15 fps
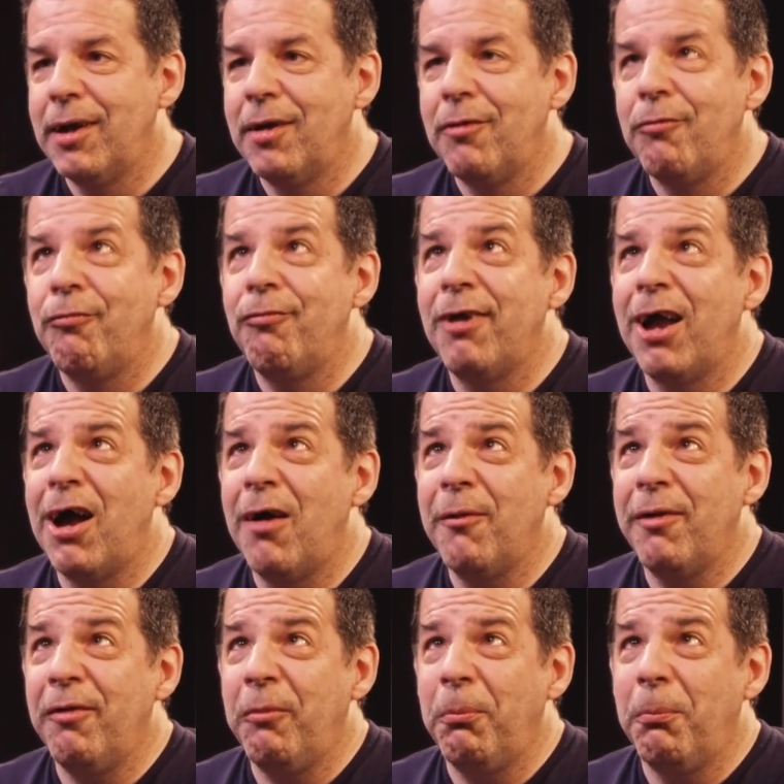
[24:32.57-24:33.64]

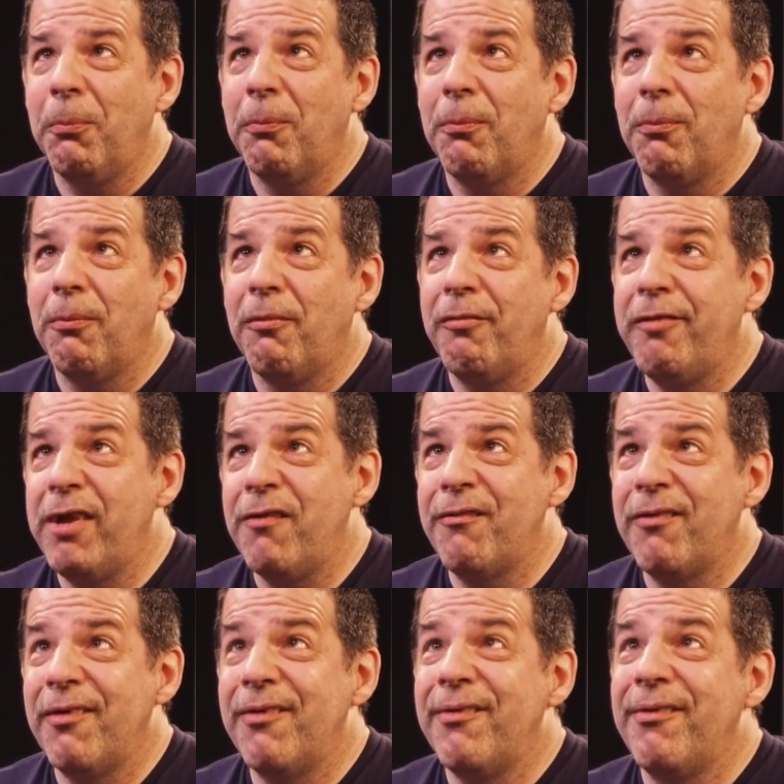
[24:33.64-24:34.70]
Charlie Sifa,